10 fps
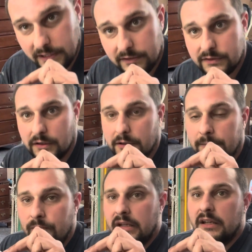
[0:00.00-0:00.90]
So
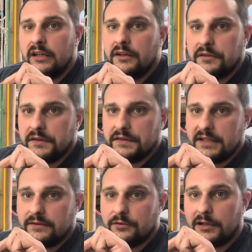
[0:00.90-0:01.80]
they
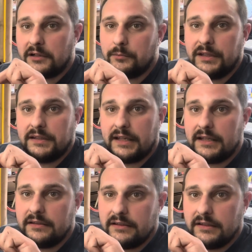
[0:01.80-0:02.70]
even recommend
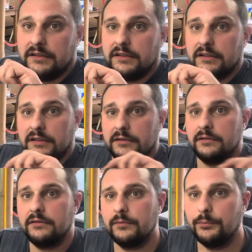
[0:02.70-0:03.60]
that in the
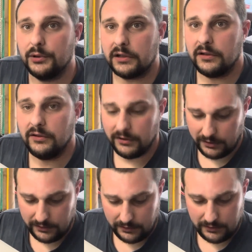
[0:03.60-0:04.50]
book,
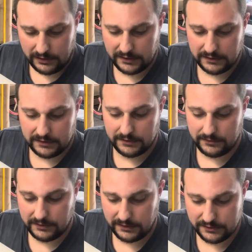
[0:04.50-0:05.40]
in the
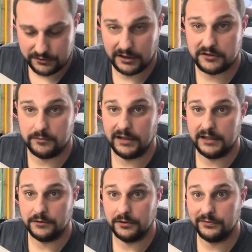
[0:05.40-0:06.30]
instruction
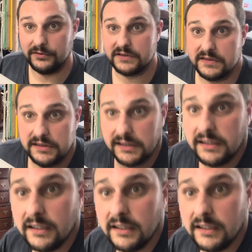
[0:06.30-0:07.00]
manual for Sig,